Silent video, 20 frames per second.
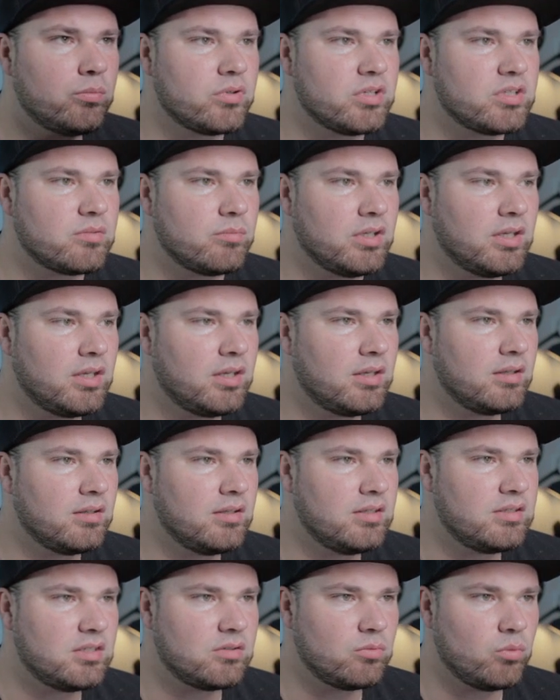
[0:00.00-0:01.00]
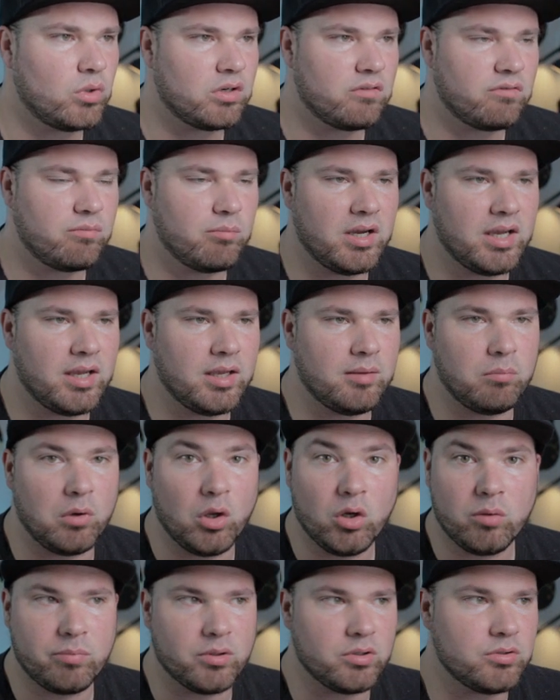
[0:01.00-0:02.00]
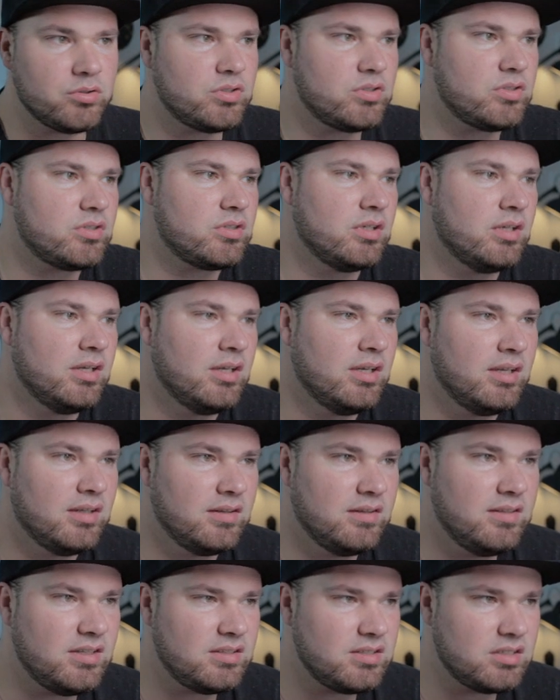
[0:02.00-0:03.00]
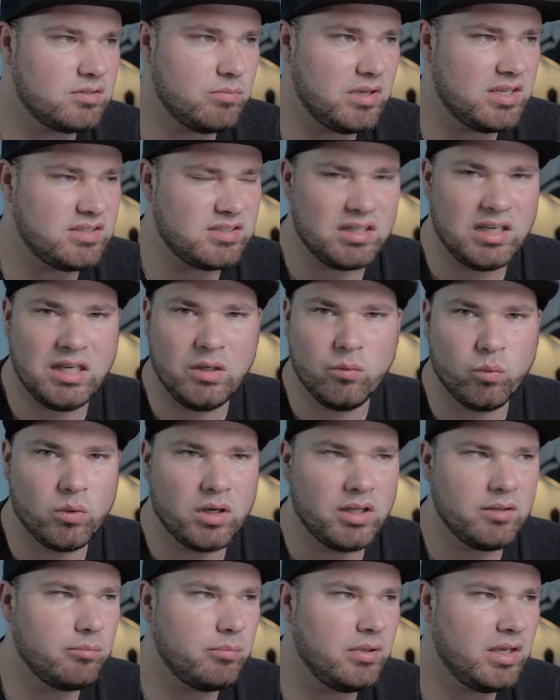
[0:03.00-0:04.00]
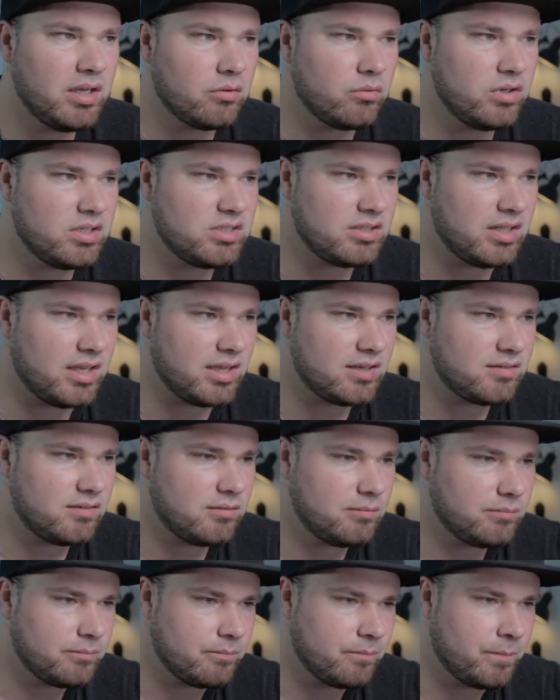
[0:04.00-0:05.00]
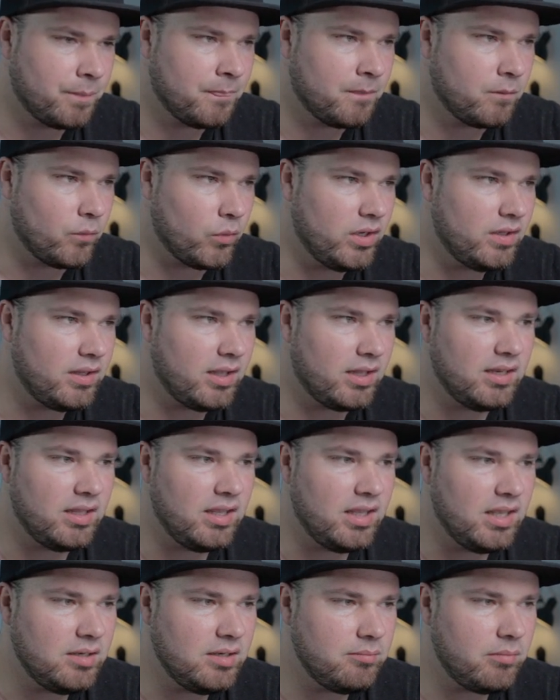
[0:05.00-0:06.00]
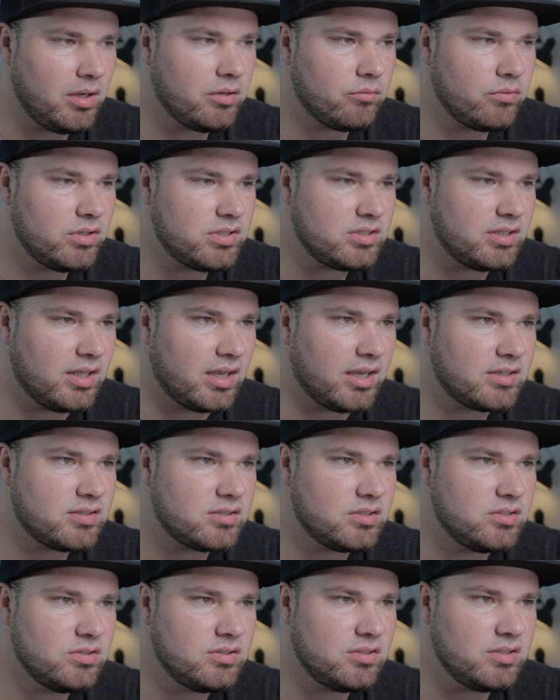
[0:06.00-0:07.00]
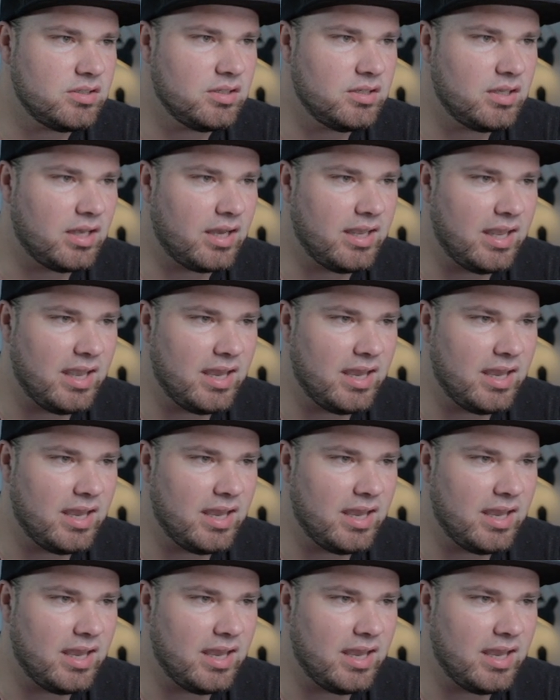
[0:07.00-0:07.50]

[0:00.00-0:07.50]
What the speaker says: Prismic, this is one of my blog posts. This is basically one big rich text, right? And in my rich text, you see, I